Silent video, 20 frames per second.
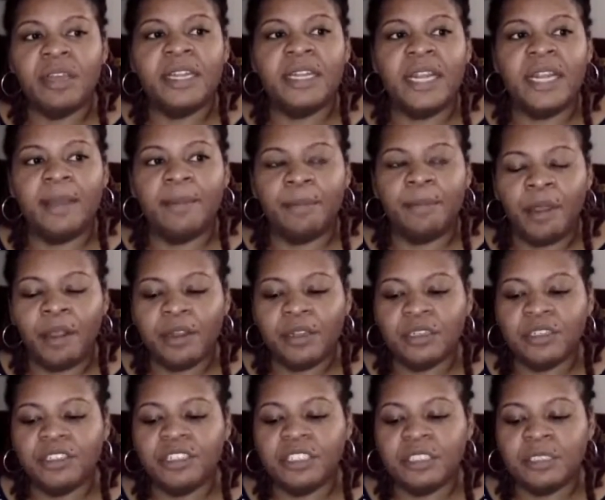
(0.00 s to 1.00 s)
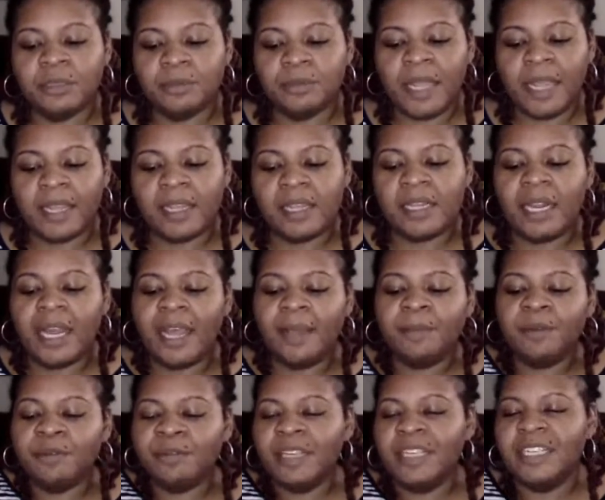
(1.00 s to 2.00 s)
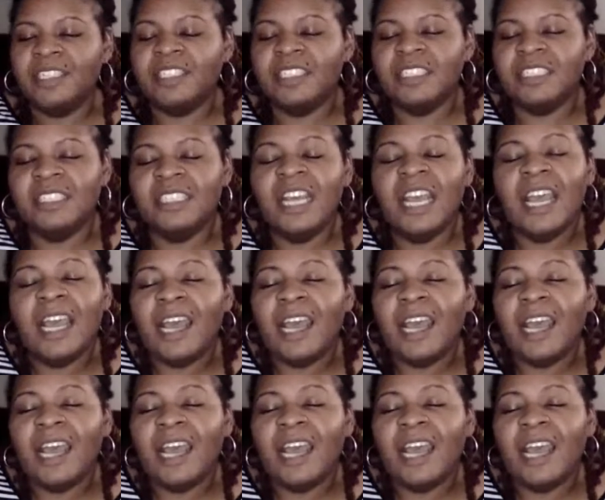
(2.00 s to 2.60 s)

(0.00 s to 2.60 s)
and that partnership, that collaboration.